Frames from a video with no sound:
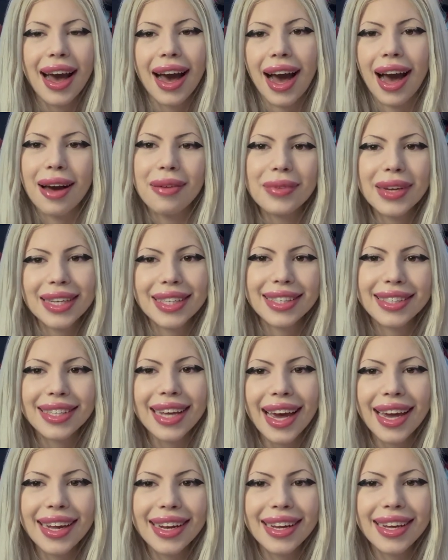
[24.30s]
I'm
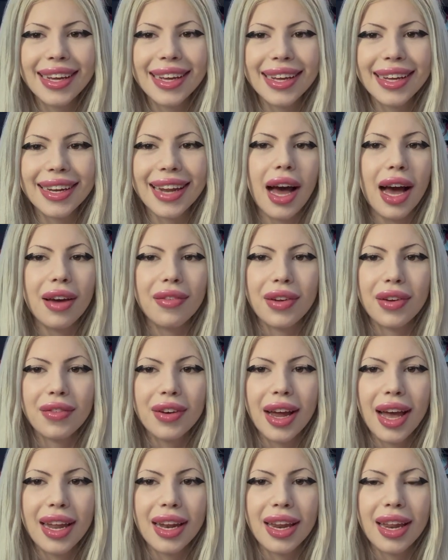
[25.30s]
excited! I've never
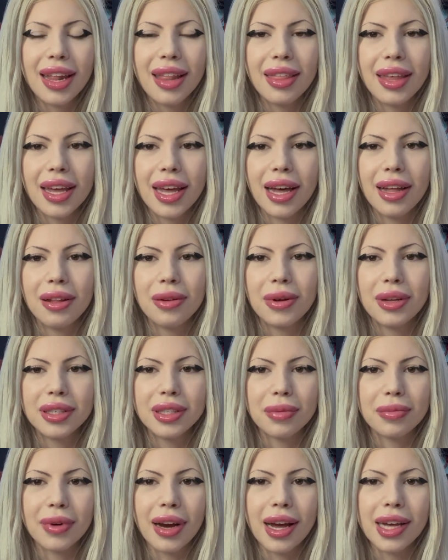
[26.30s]
had anything LOL
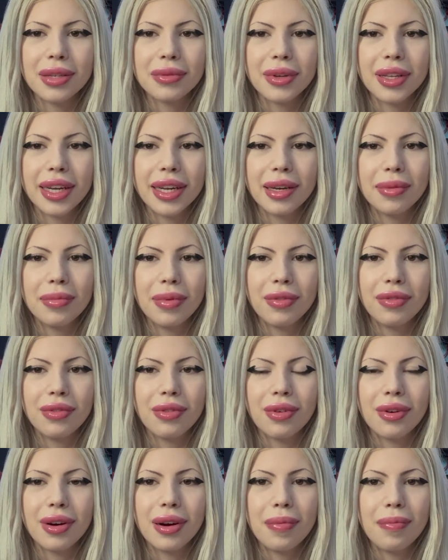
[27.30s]
surprise related
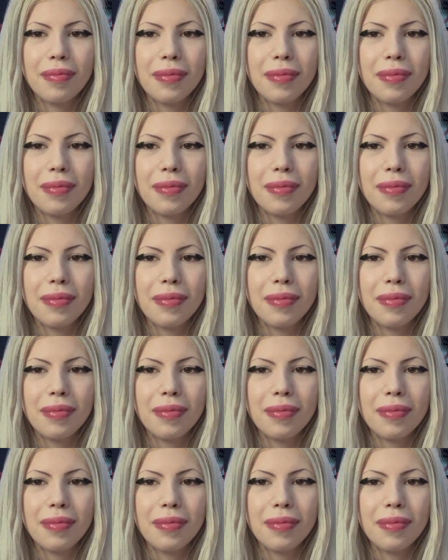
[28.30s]
before,